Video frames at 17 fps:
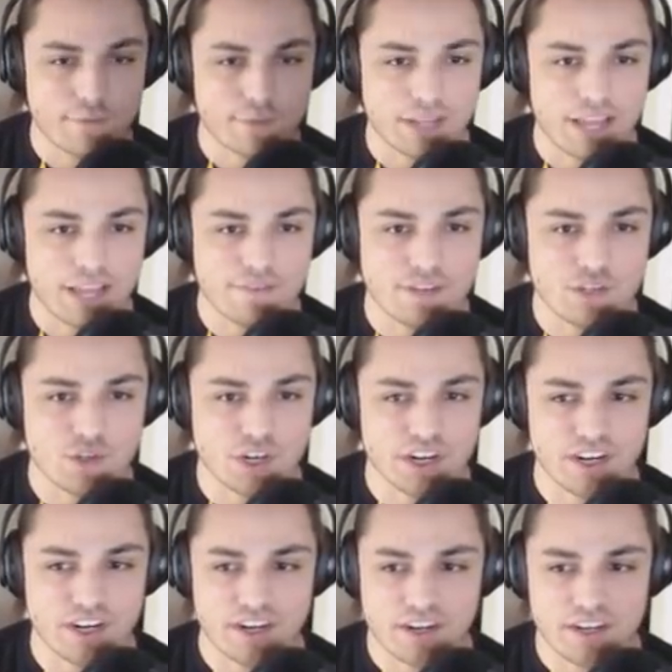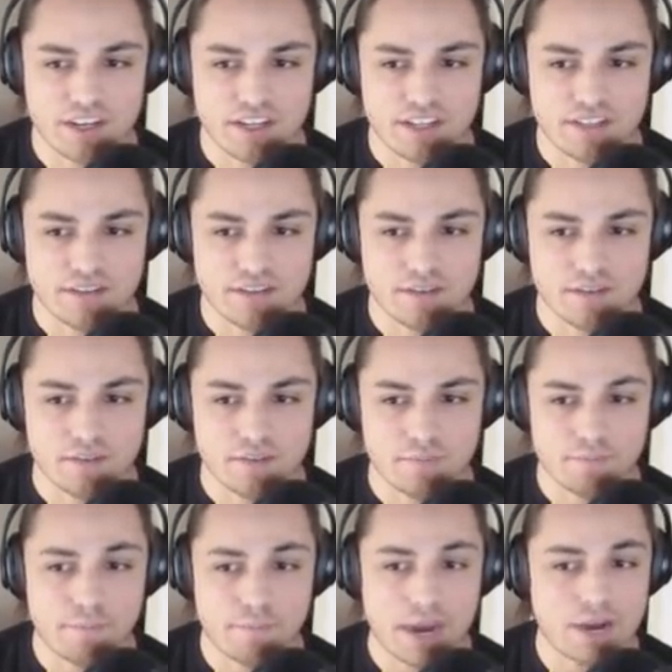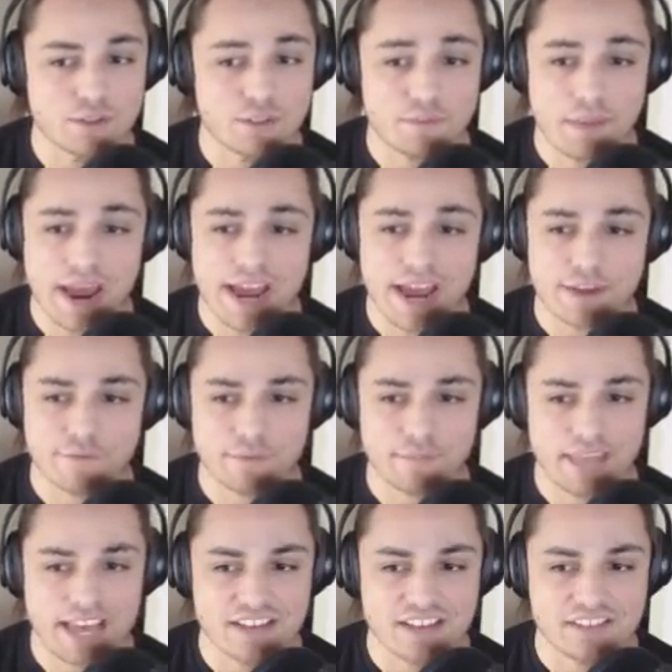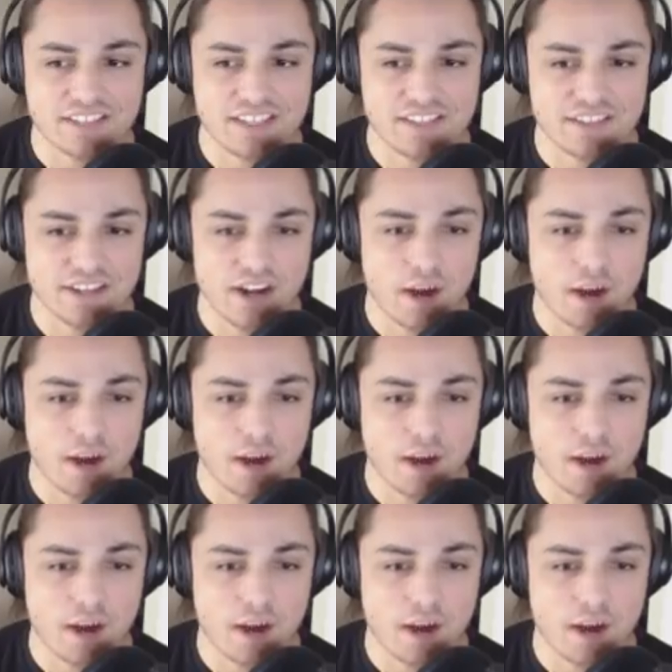Clevinger bounced back from last season.